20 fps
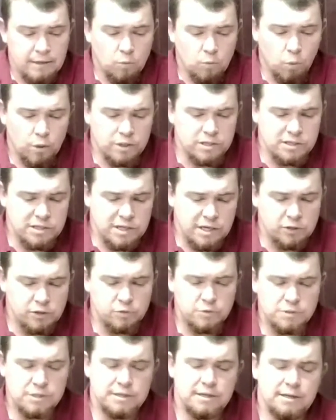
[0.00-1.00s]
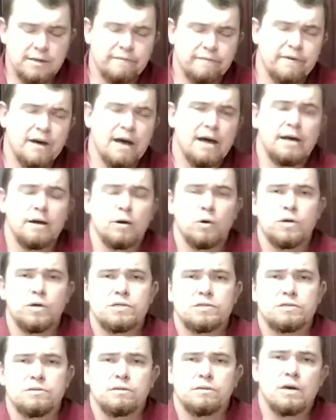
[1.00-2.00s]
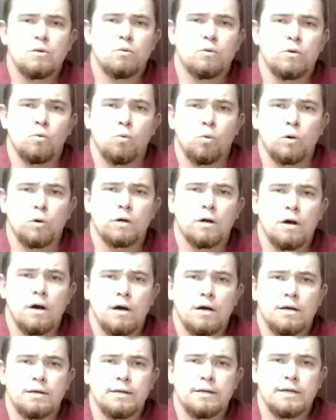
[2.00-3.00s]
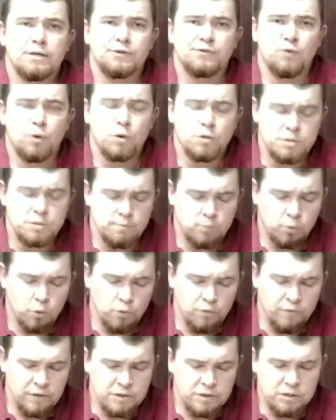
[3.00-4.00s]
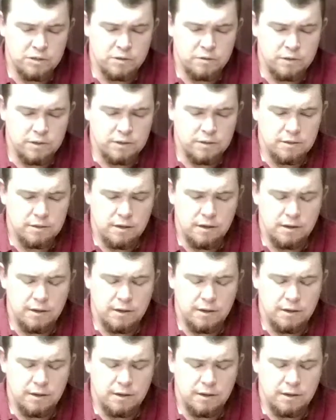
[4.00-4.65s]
Once teachers identify areas that they want to work on as far as improving student